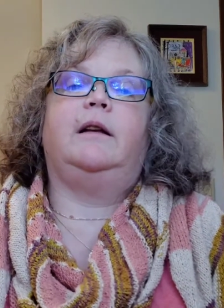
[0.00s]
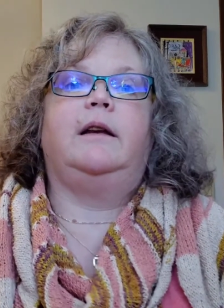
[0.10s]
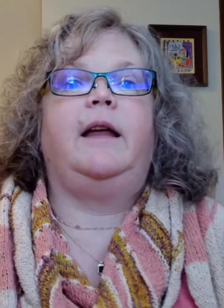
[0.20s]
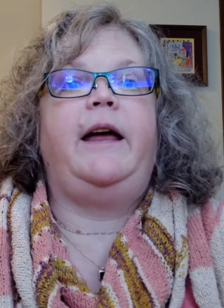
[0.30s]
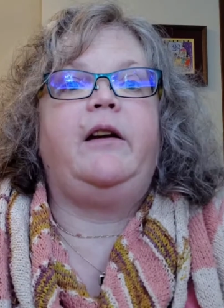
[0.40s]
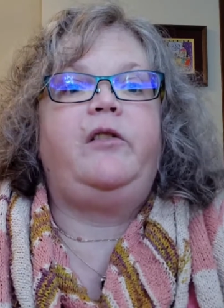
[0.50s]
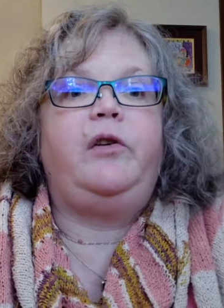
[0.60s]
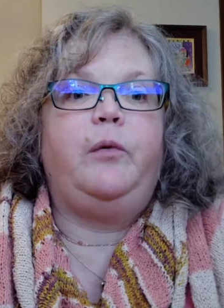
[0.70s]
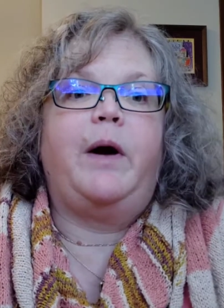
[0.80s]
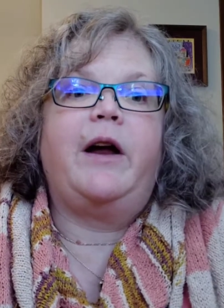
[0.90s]
like
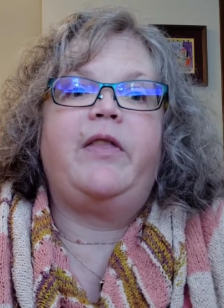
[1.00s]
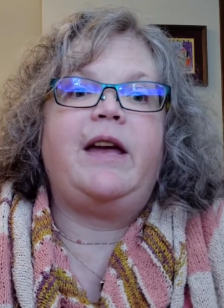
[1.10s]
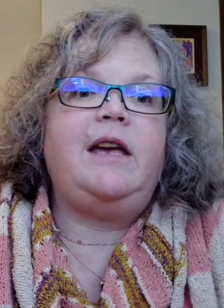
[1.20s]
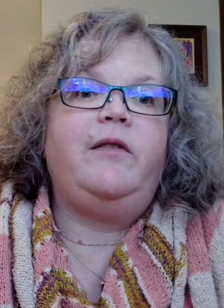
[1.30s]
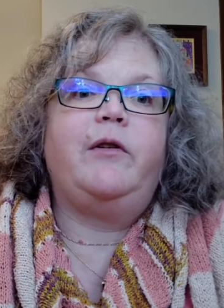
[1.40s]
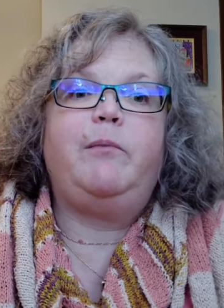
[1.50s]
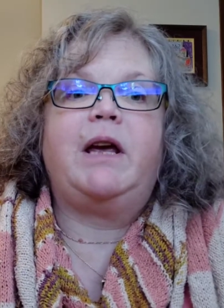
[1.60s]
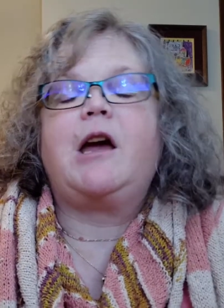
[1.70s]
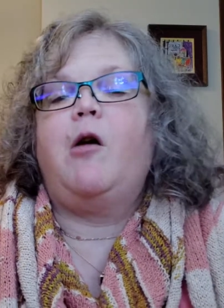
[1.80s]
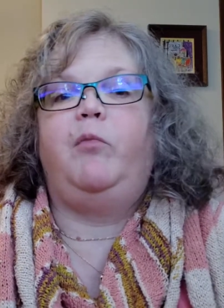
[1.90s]
to where they even
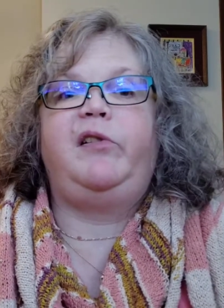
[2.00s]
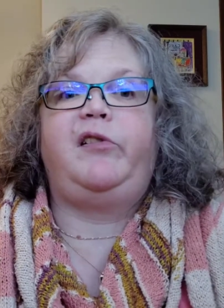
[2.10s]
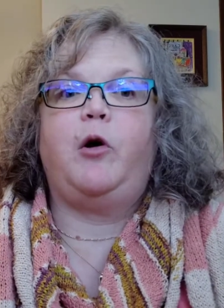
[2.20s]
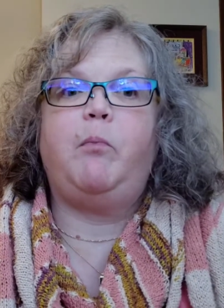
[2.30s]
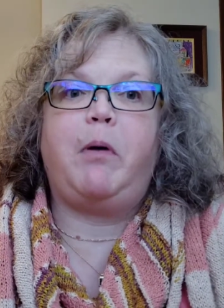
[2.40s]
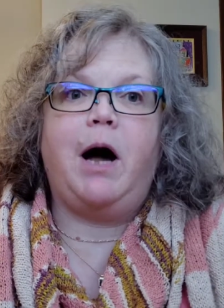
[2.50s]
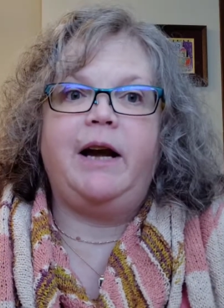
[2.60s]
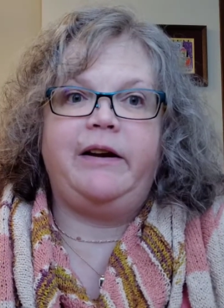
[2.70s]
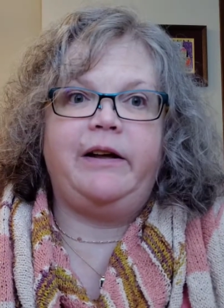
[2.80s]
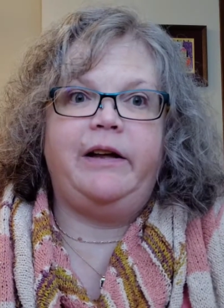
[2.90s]
become so
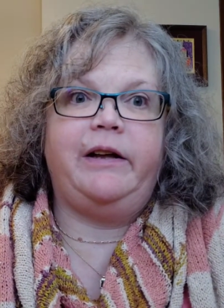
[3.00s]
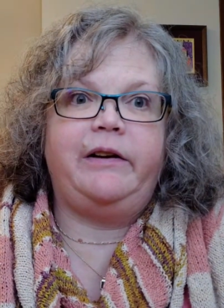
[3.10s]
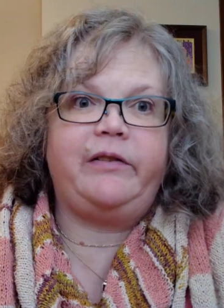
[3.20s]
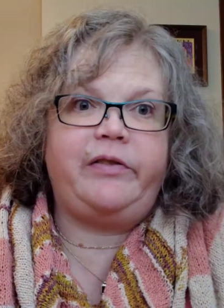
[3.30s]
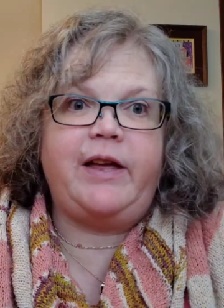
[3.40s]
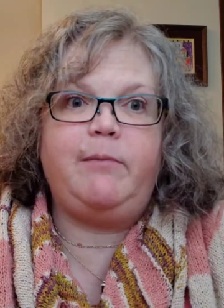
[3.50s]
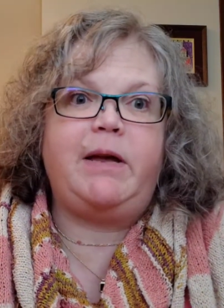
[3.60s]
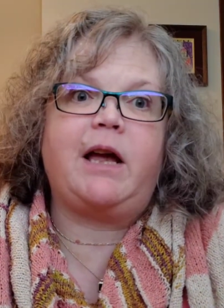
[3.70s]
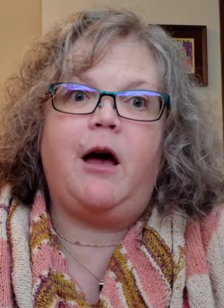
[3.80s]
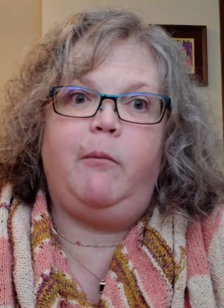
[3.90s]
bonded, they
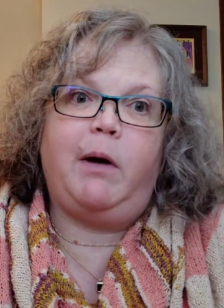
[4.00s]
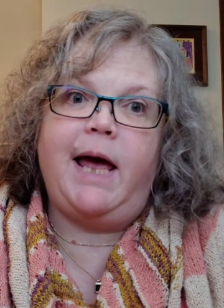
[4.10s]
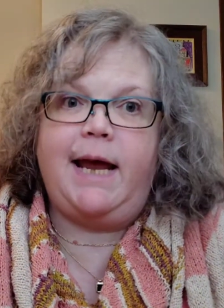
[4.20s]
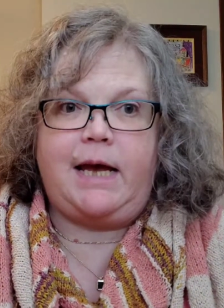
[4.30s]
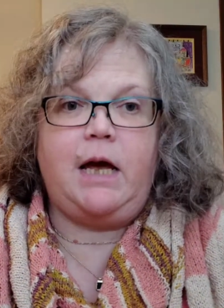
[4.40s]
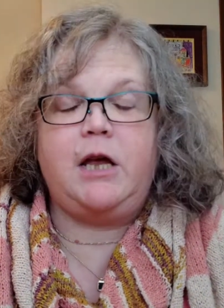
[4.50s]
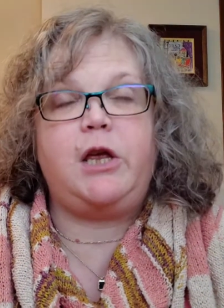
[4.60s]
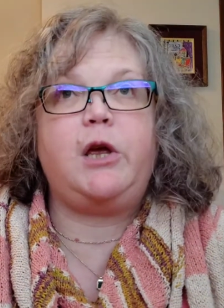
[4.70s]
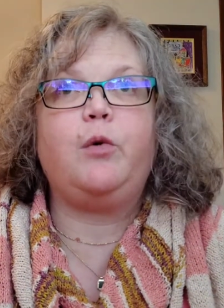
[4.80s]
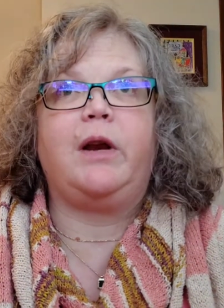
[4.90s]
become like a
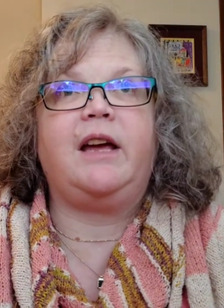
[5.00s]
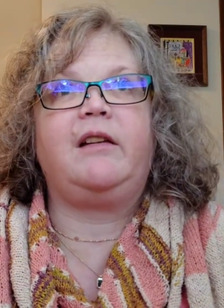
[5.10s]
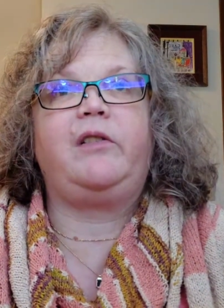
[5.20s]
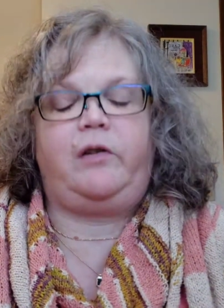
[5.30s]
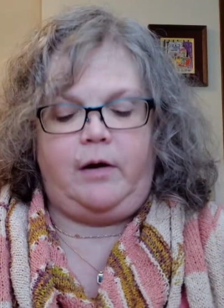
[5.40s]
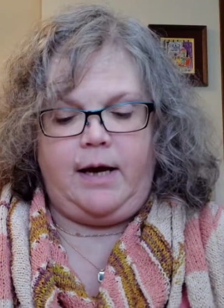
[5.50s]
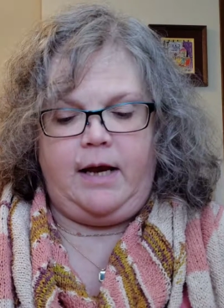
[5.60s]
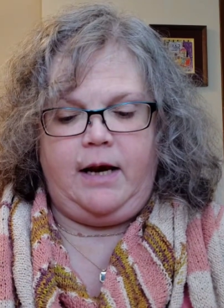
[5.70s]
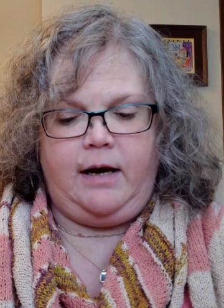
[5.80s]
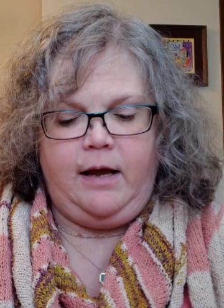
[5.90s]
unit.
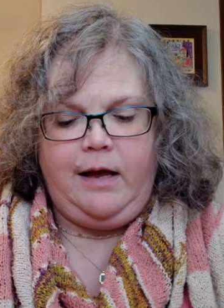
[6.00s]
And